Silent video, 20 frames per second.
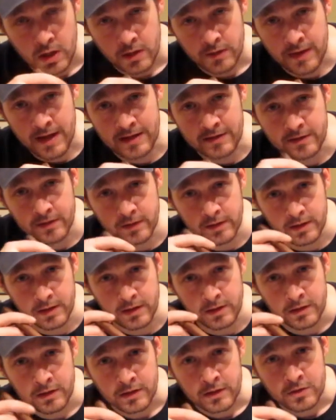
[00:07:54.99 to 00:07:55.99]
That's a
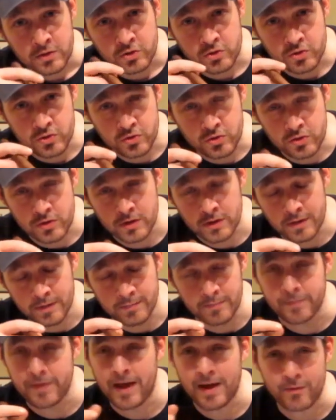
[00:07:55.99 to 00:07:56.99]
little,
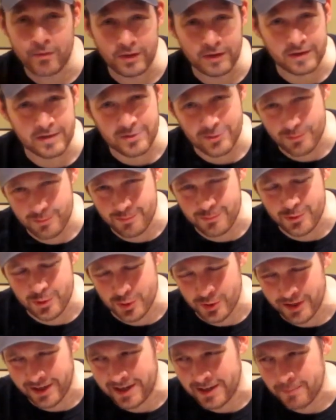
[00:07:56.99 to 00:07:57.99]
not really
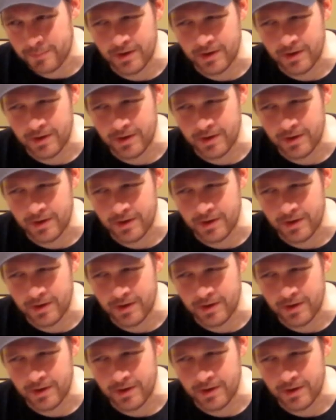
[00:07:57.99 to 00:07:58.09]
tricky,